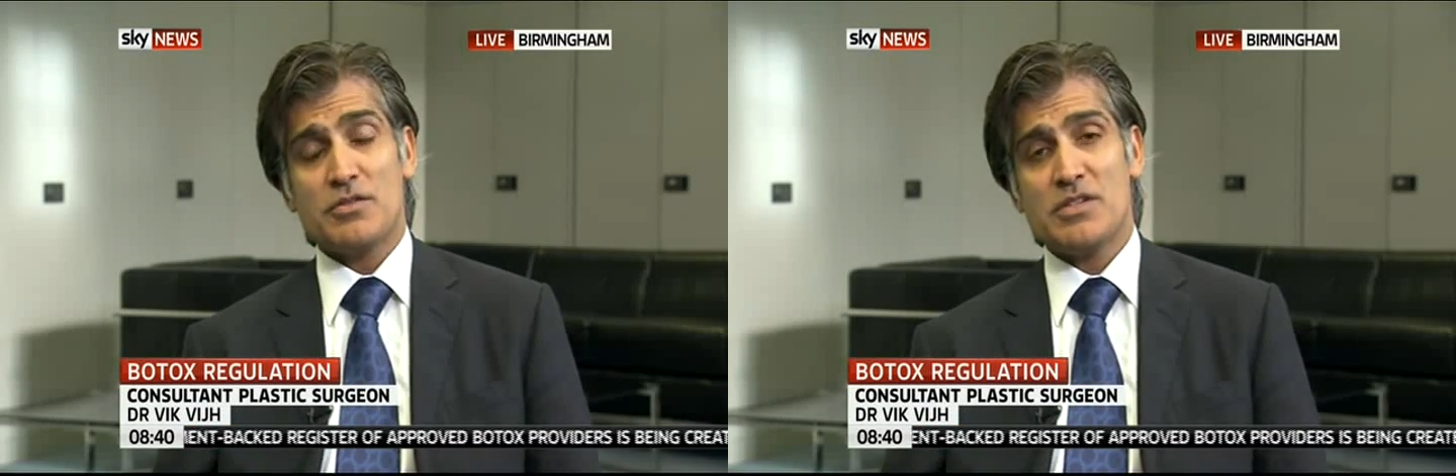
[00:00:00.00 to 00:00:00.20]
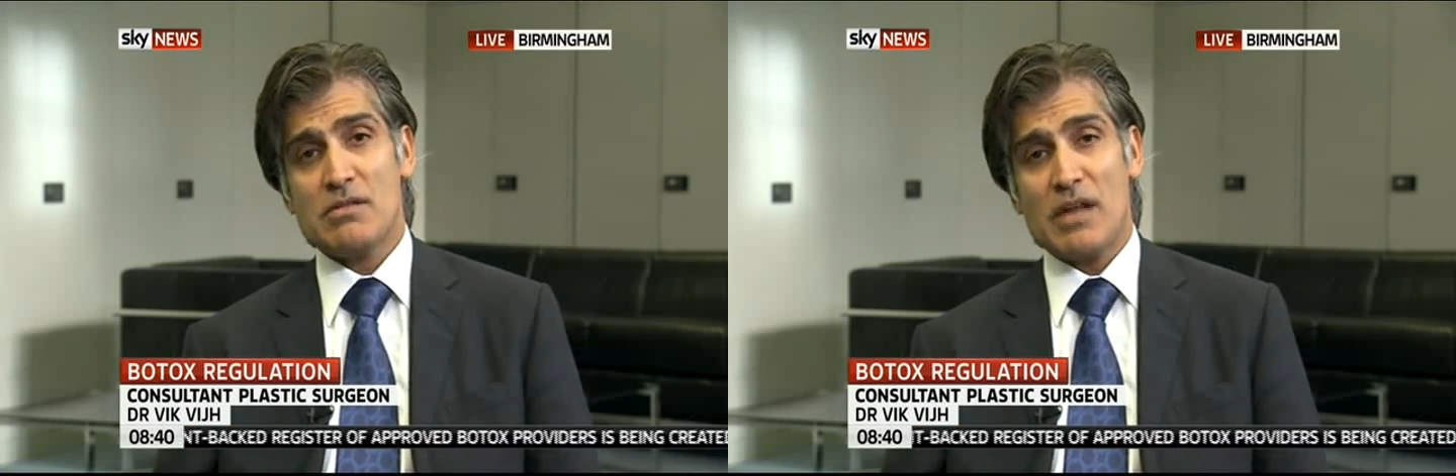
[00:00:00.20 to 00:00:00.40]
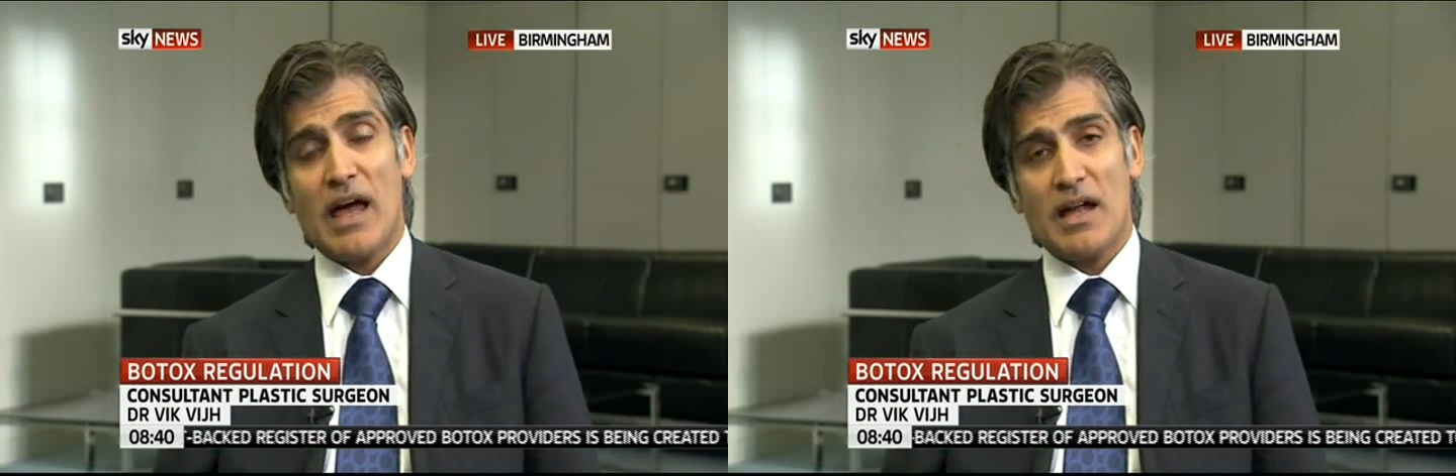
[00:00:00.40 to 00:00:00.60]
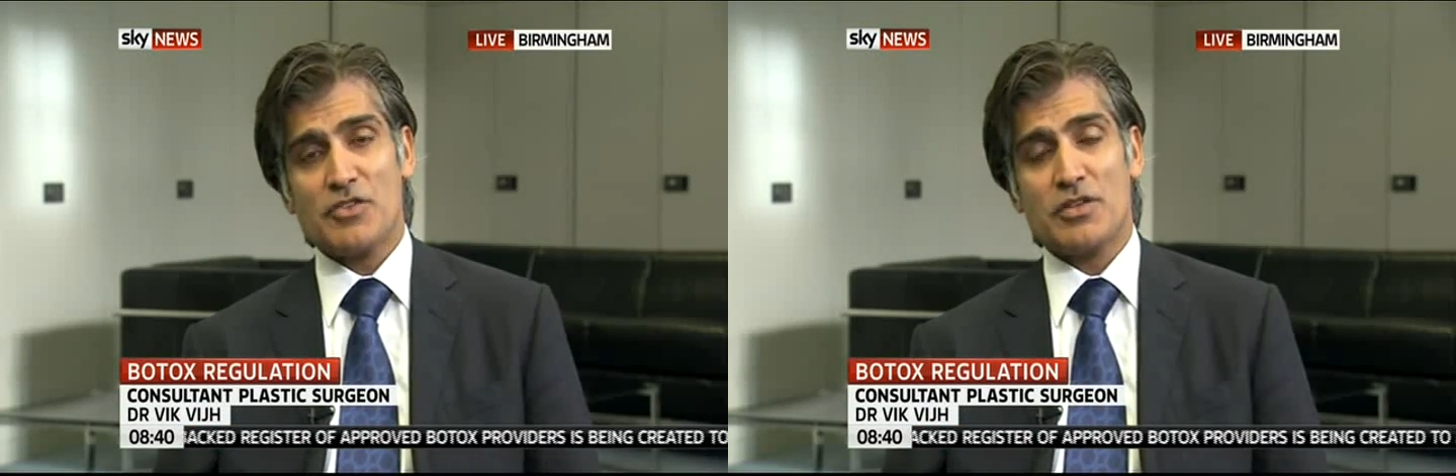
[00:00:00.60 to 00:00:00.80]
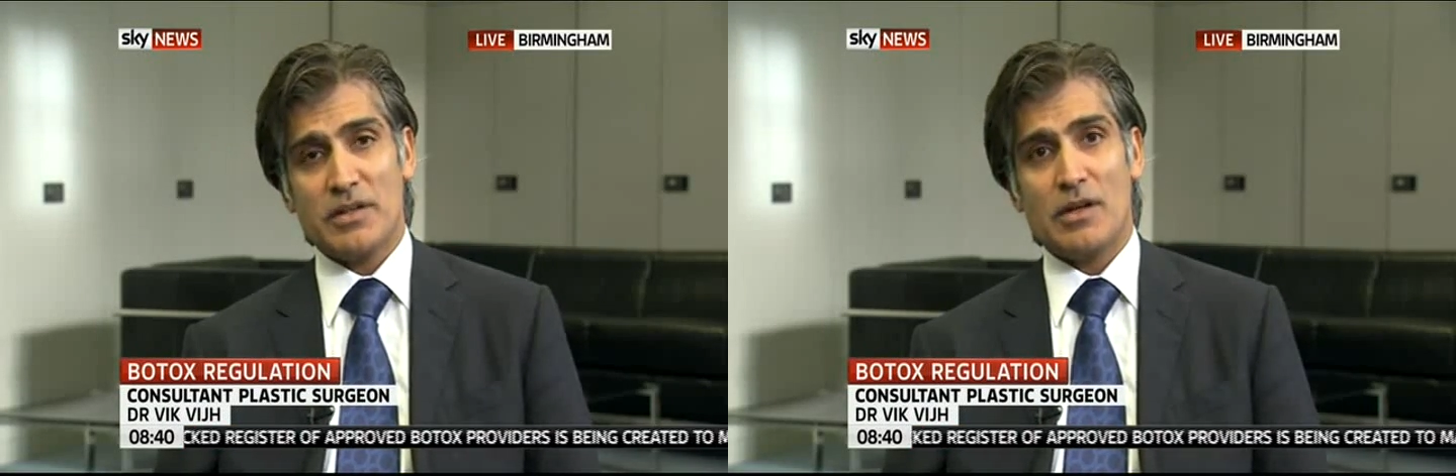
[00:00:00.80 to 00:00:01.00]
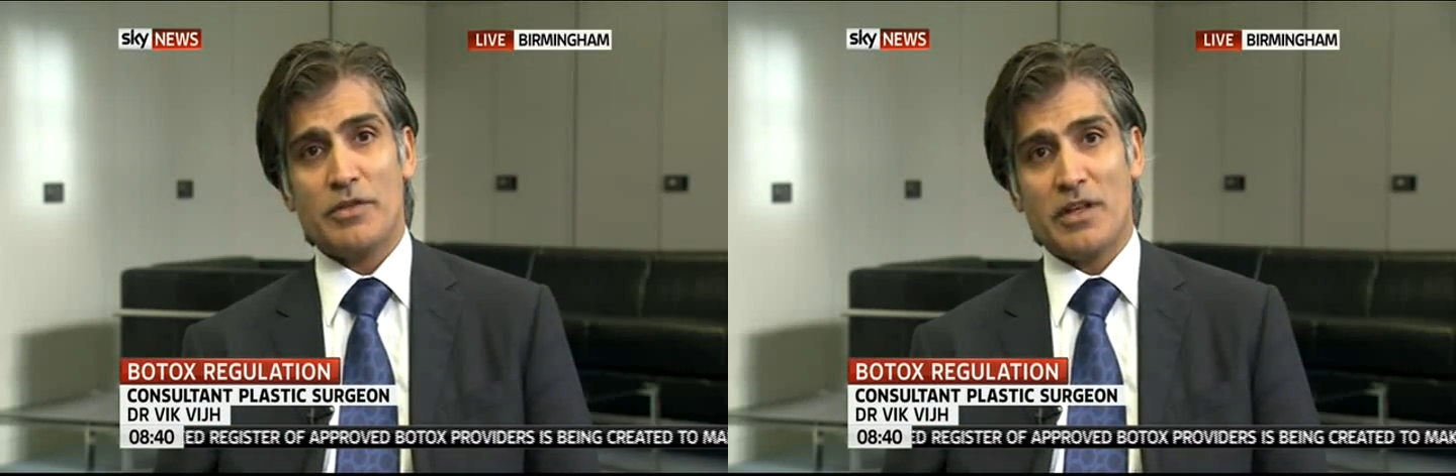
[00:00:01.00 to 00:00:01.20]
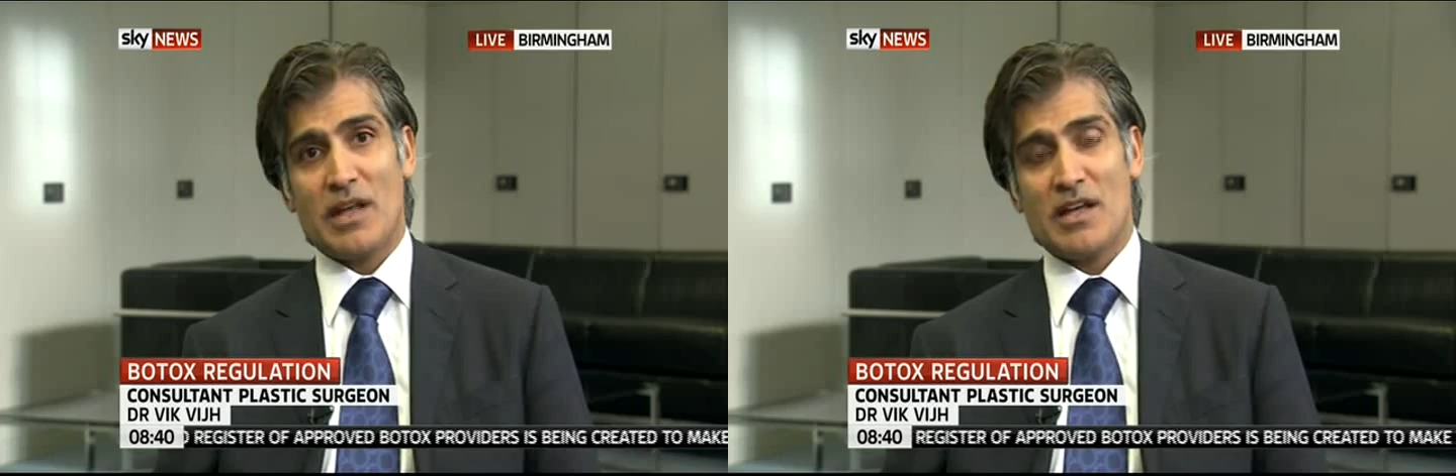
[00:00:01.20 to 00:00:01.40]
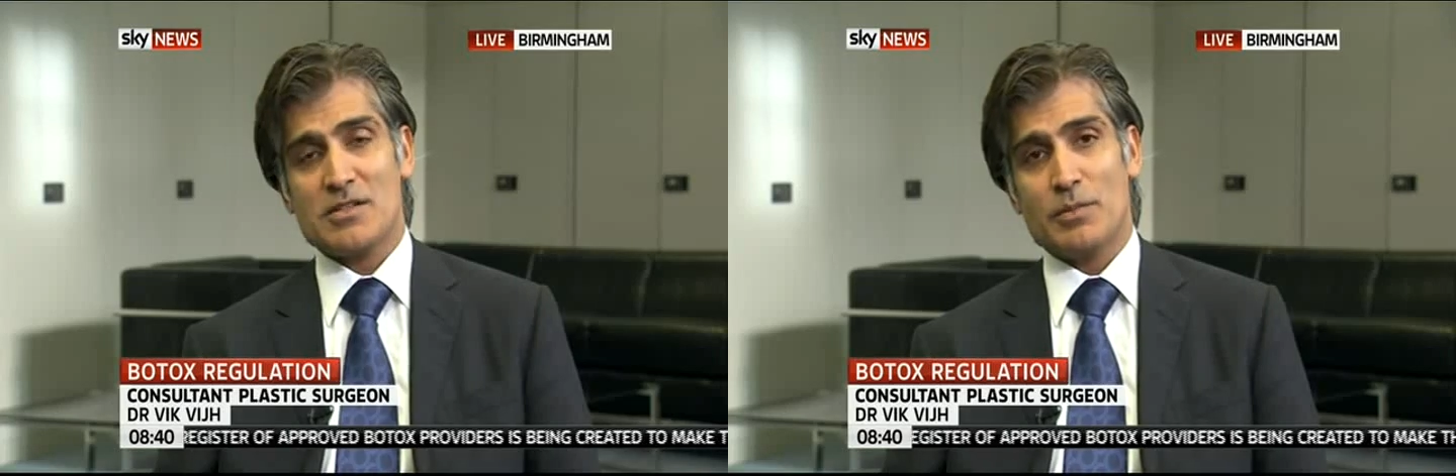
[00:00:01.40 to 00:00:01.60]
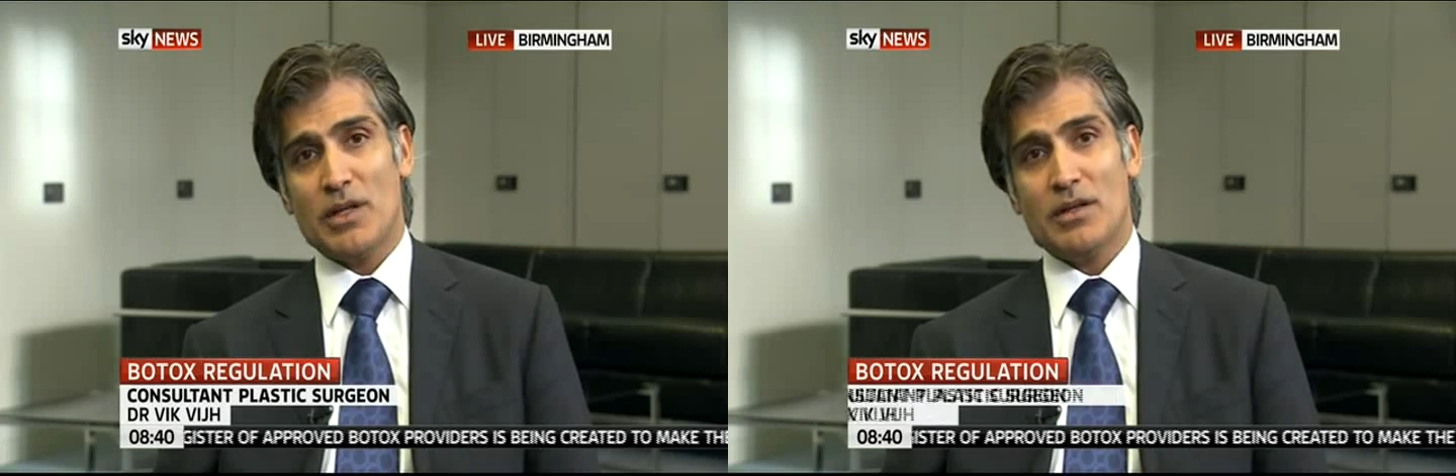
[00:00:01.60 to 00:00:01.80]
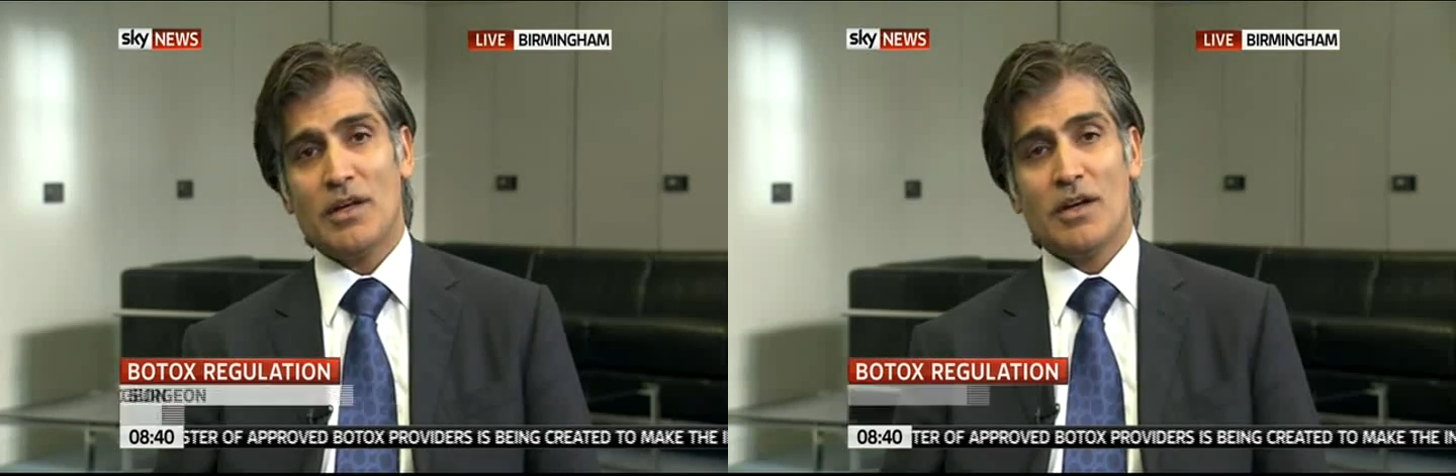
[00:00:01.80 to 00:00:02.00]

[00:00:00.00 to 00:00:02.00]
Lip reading: who don't actually know the anatomy.